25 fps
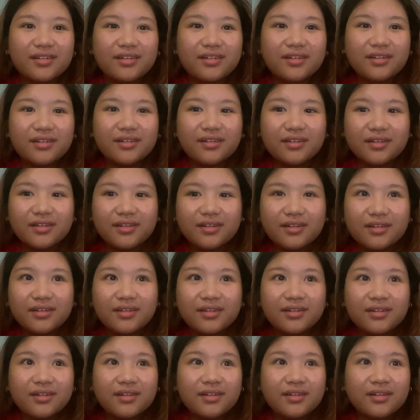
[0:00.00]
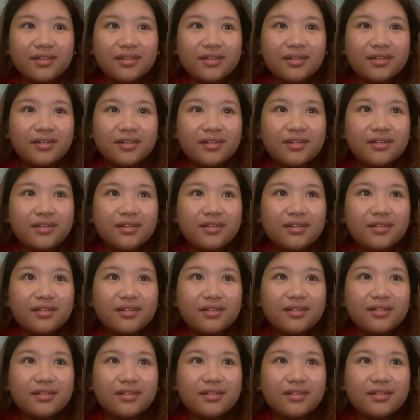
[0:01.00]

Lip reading: Nobody speaks.